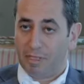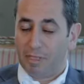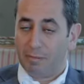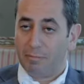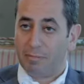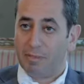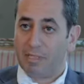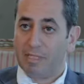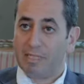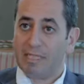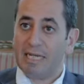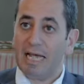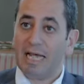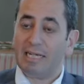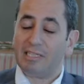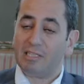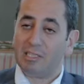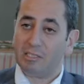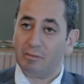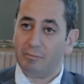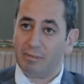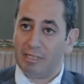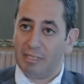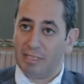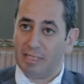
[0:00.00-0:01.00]
but it has
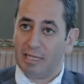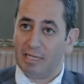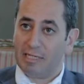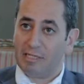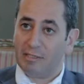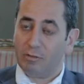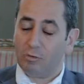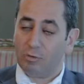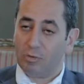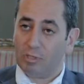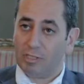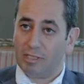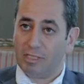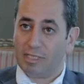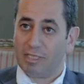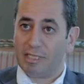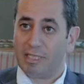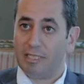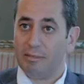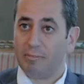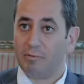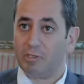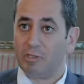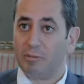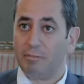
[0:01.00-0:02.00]
to be done in order to
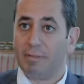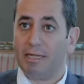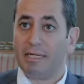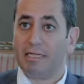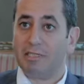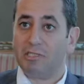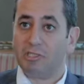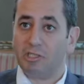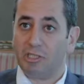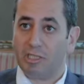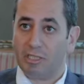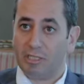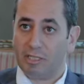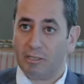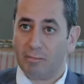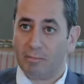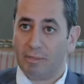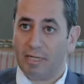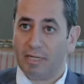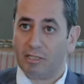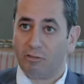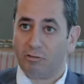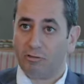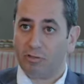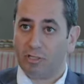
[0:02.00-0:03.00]
keep some energy in the
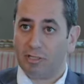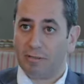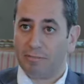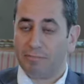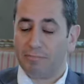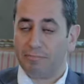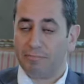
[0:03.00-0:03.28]
battery.